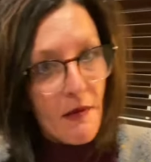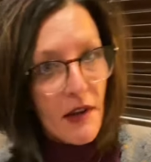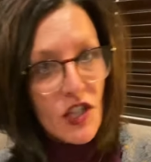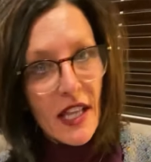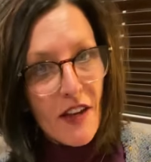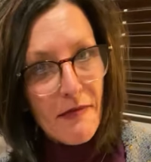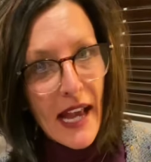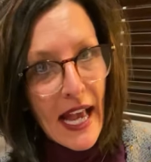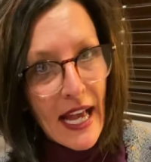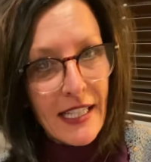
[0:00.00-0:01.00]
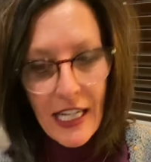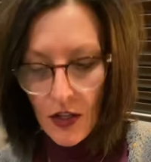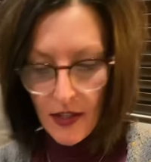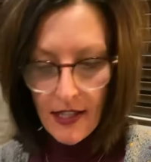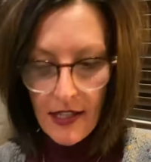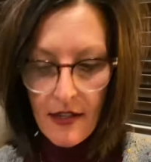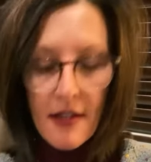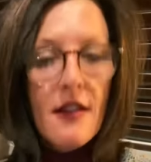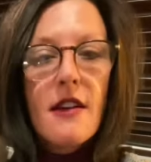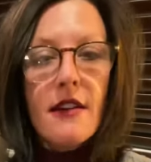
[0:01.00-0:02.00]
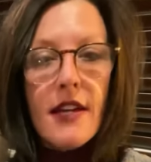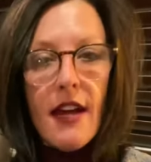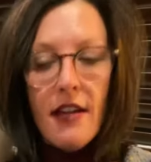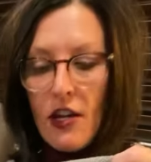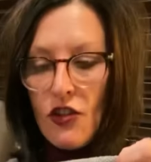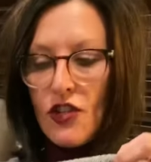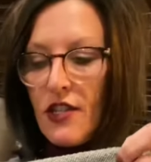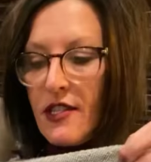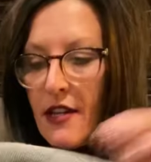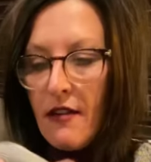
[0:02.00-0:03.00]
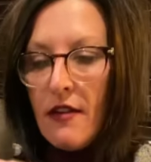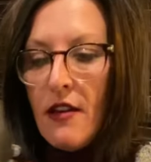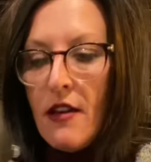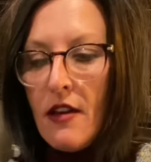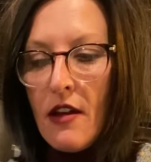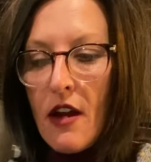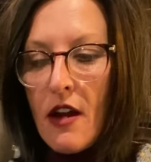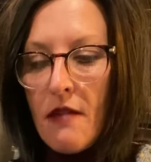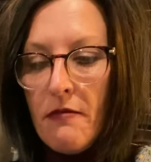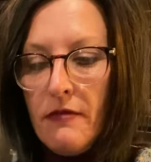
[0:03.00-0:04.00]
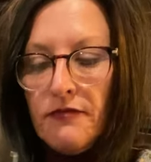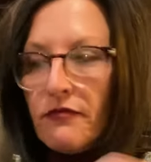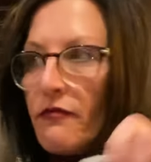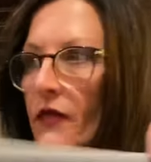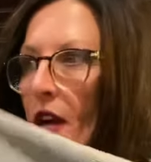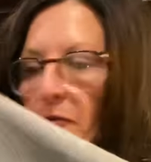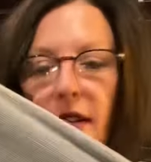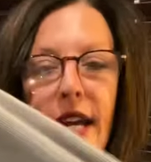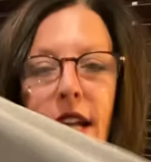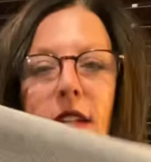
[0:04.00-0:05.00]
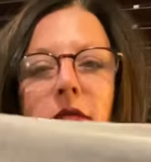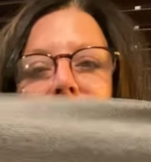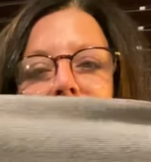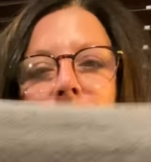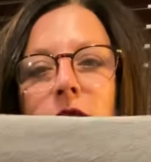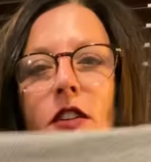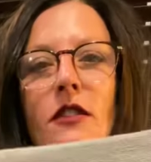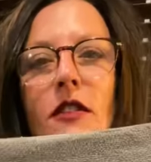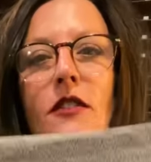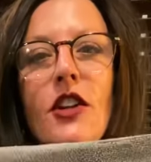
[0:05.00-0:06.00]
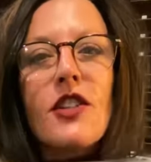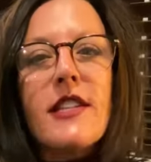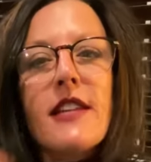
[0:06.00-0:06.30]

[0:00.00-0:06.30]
much I love my hand towels. Okay, here's just a plain, or I should say a